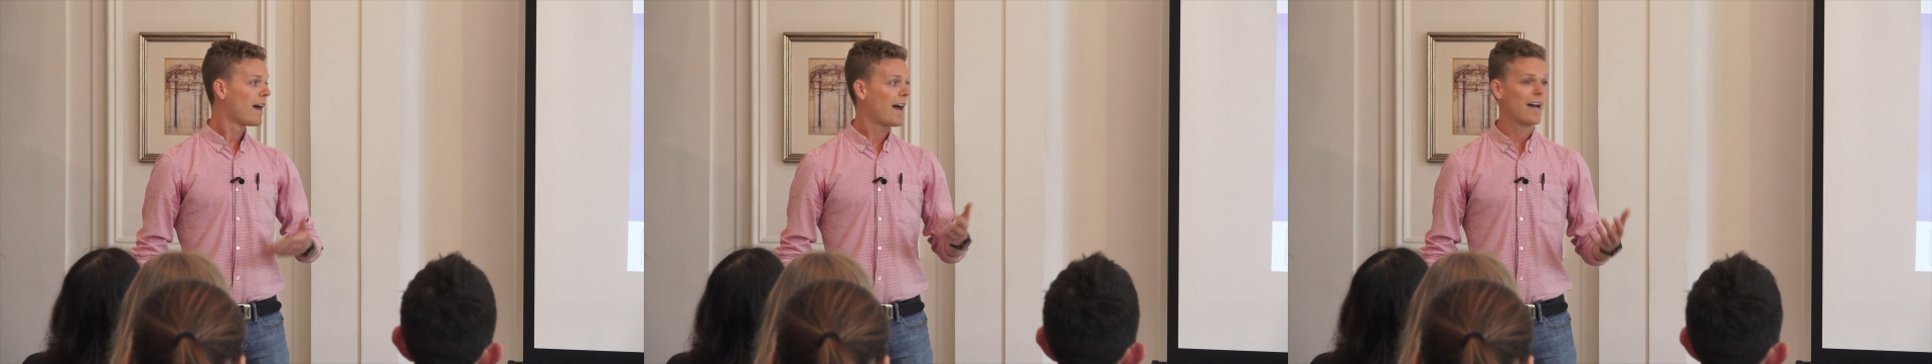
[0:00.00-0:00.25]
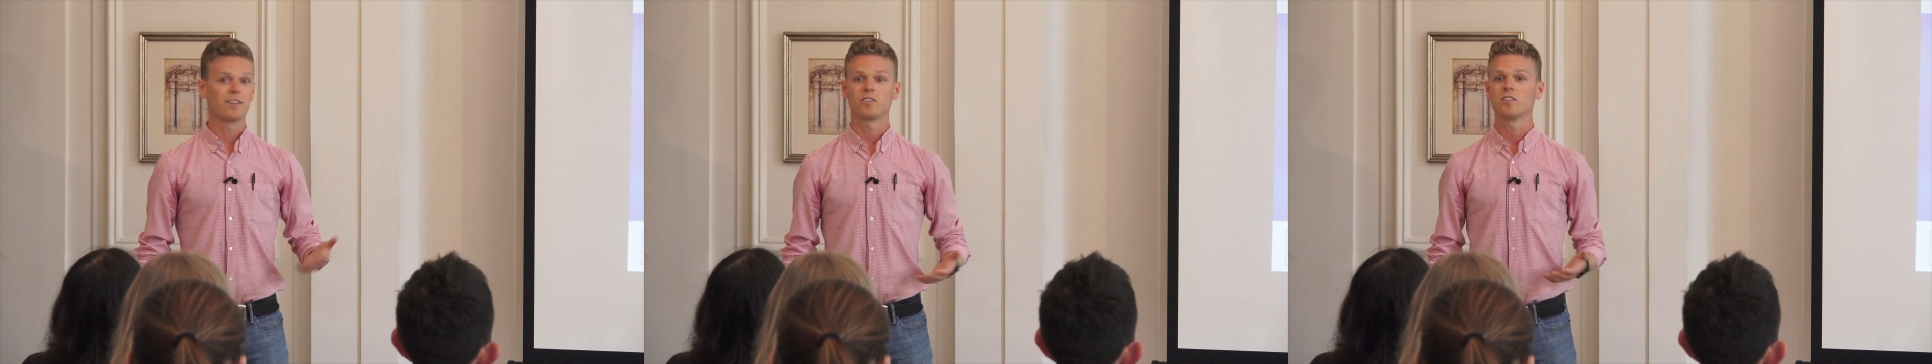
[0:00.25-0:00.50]

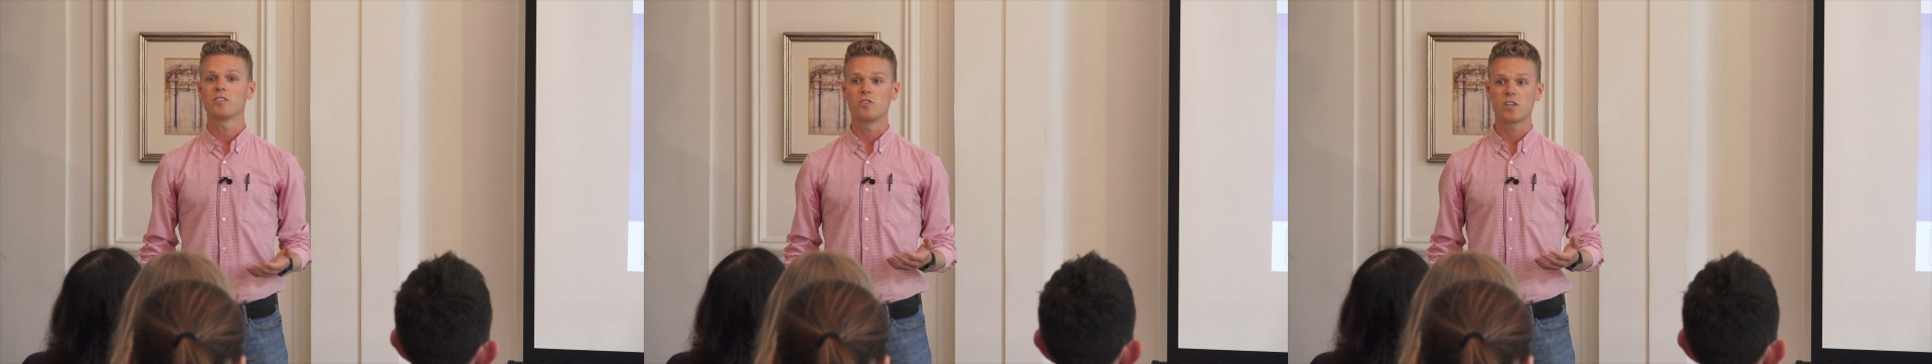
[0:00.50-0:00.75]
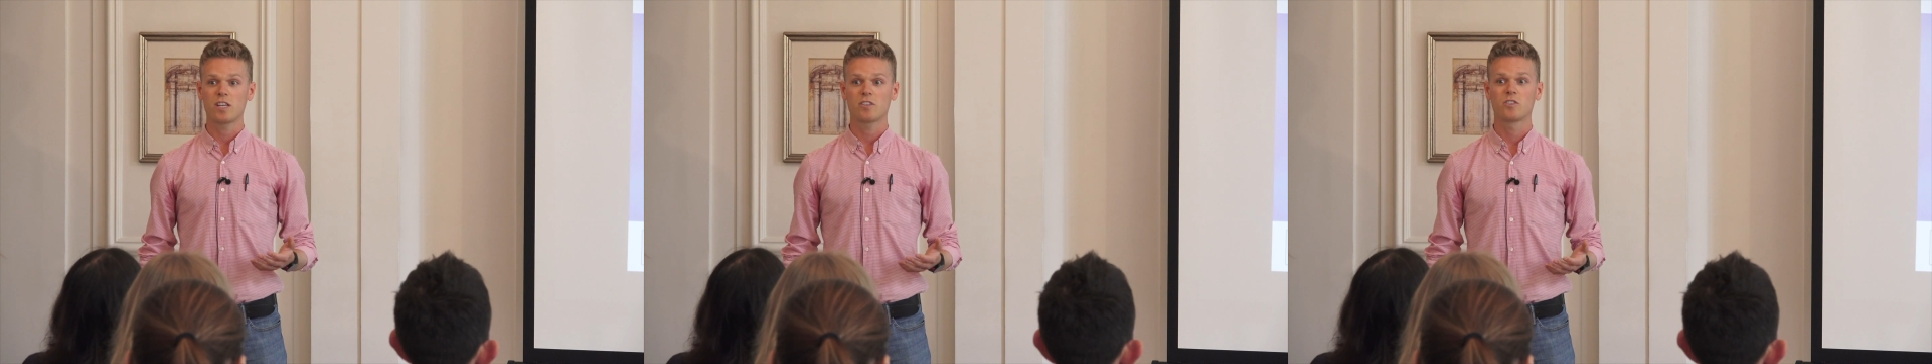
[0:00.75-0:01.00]
as it
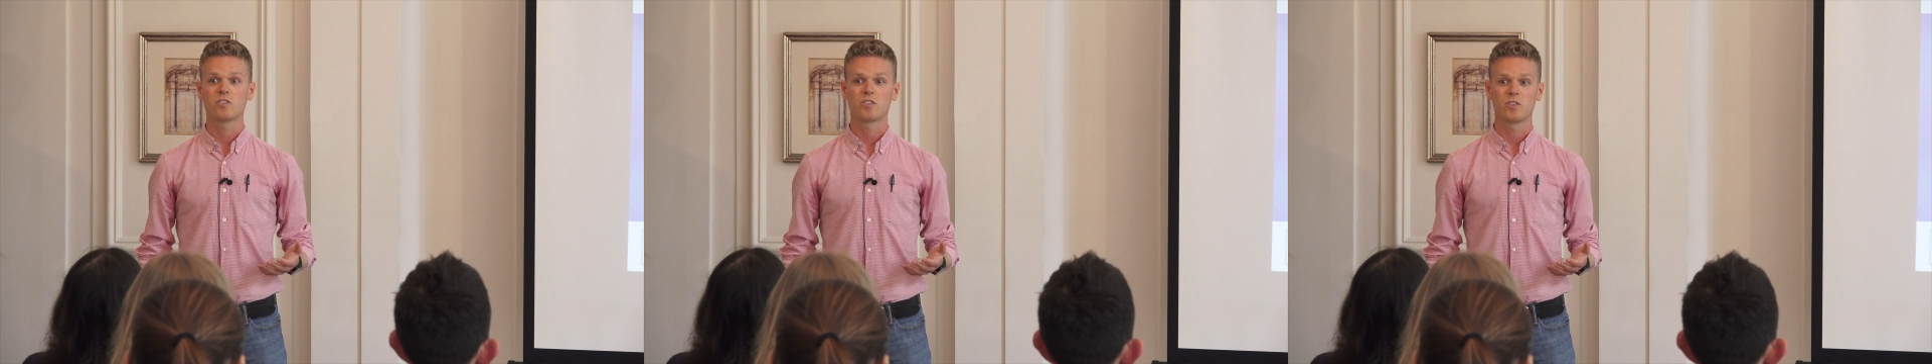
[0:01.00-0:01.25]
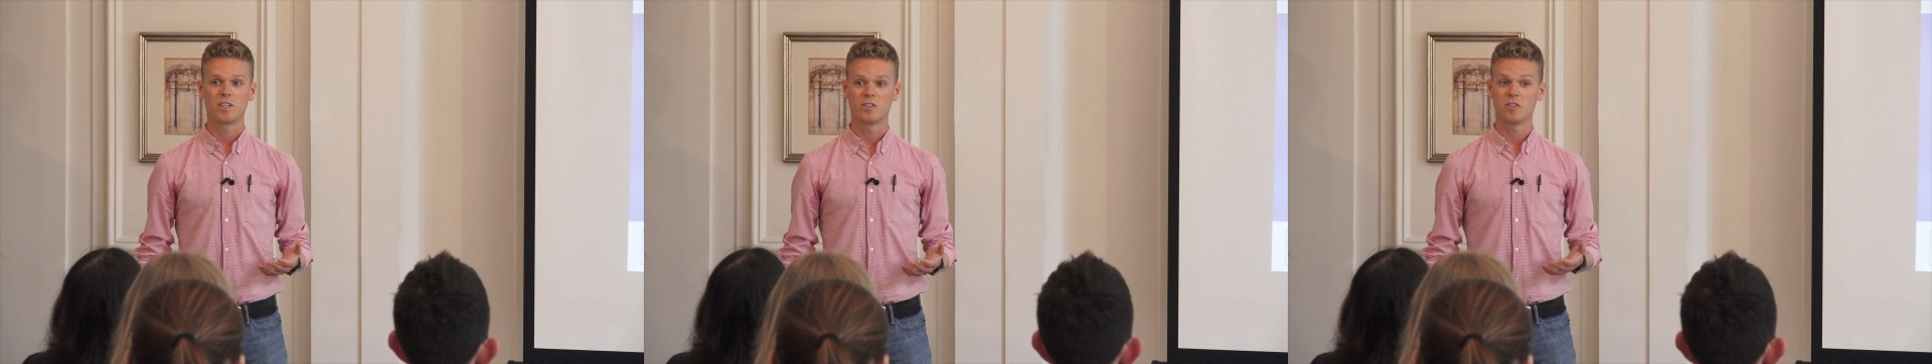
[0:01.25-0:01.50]

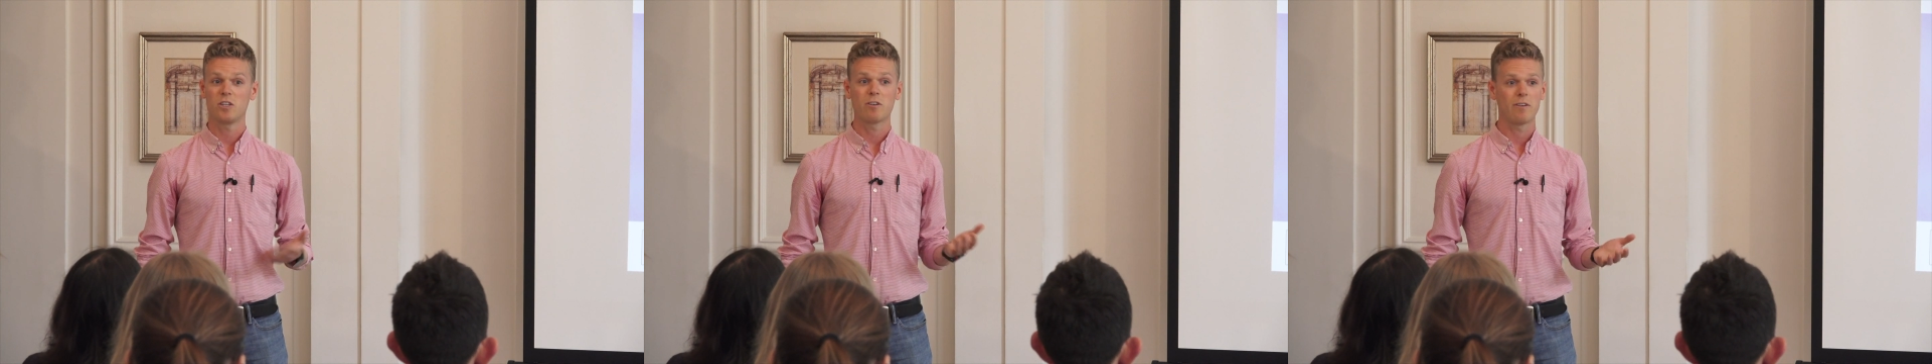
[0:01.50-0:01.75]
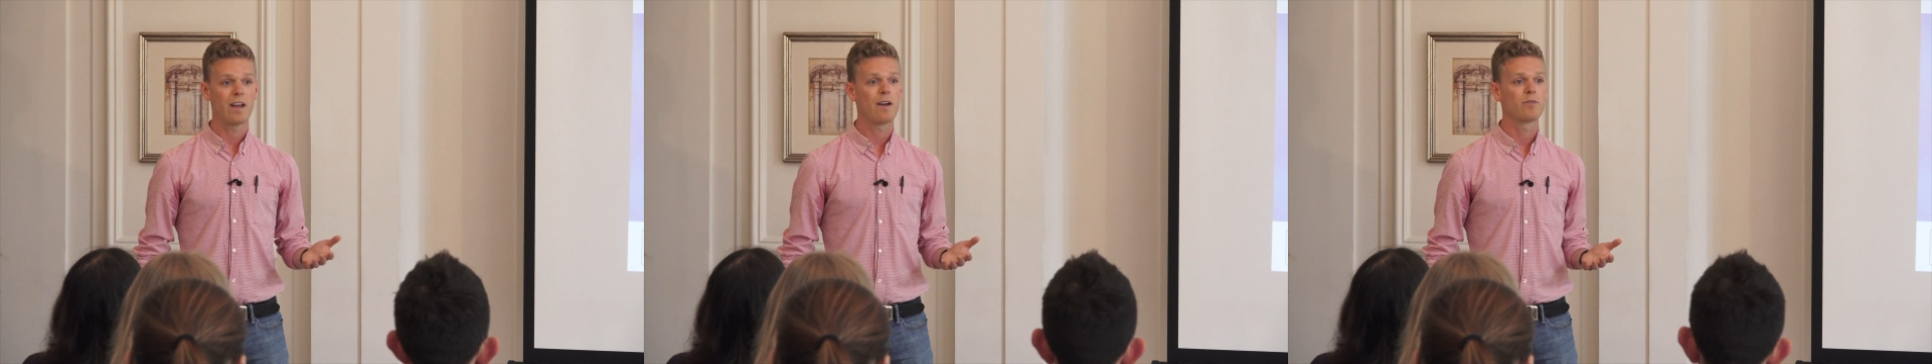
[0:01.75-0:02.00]
suggests, things that you
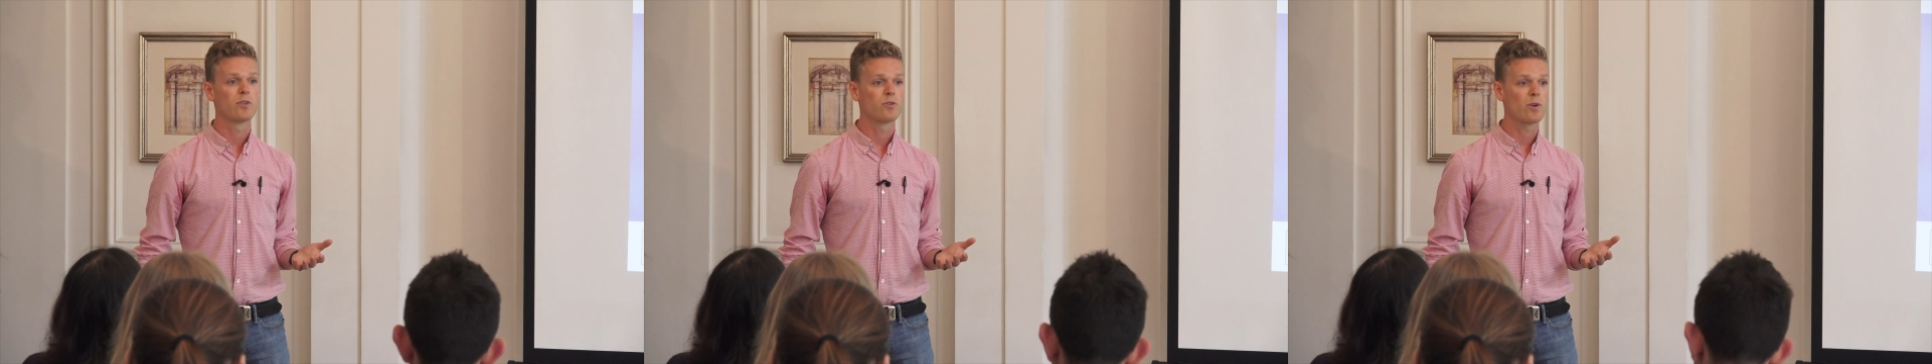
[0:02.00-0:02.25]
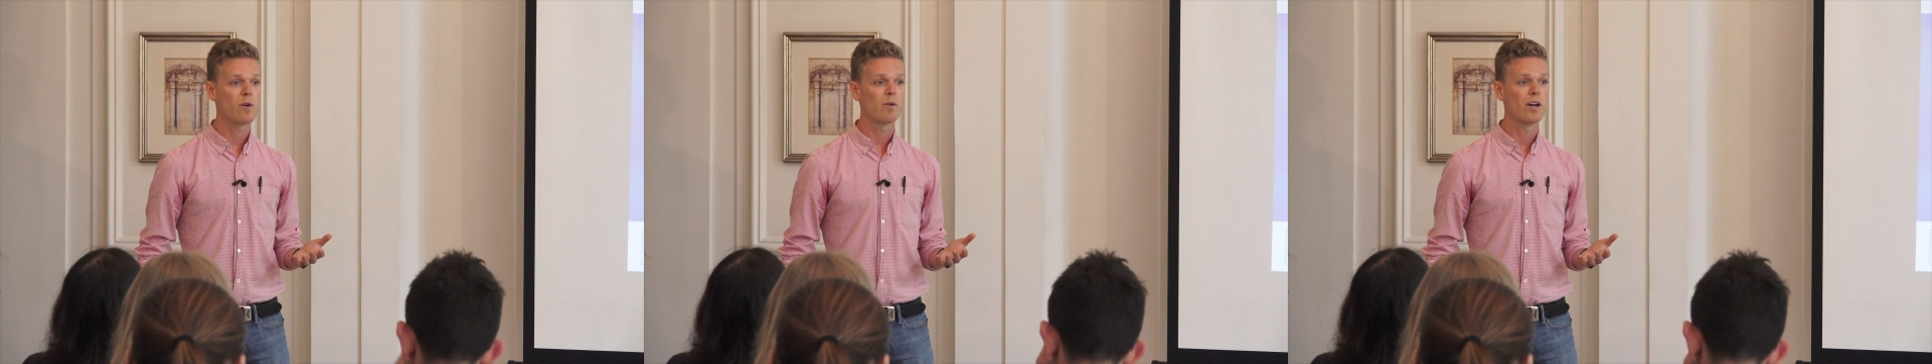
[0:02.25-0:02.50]
don't have
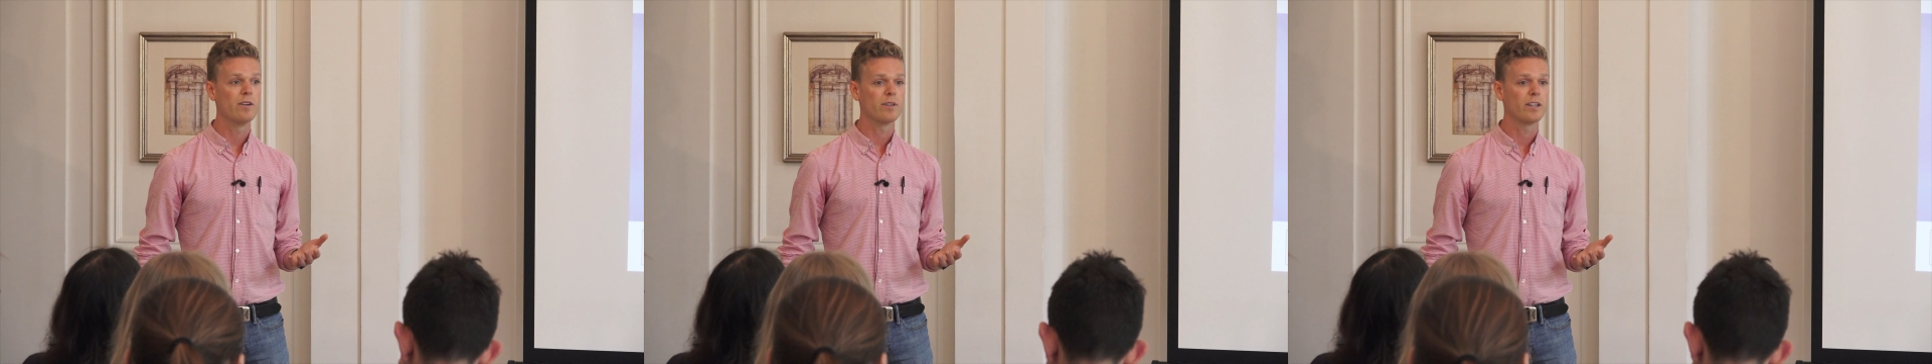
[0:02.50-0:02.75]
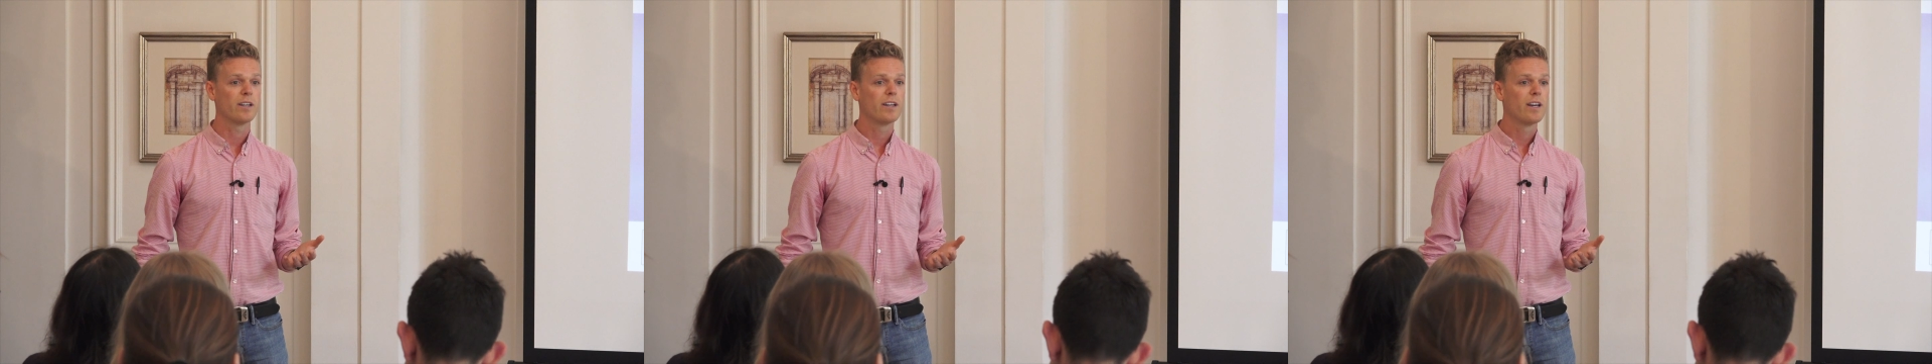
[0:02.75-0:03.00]
control
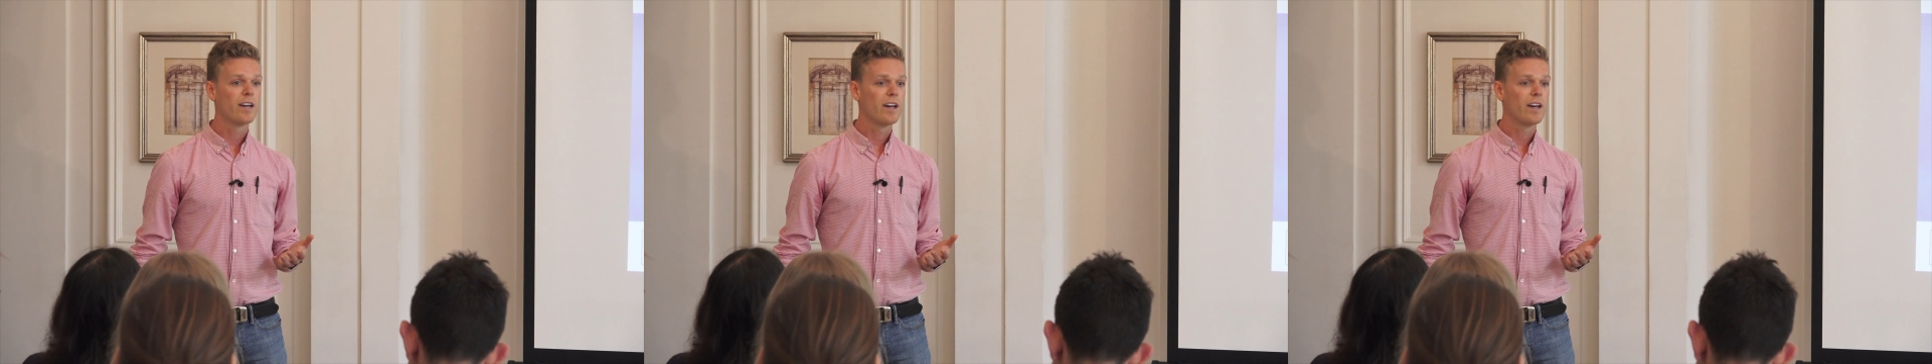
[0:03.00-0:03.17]
over.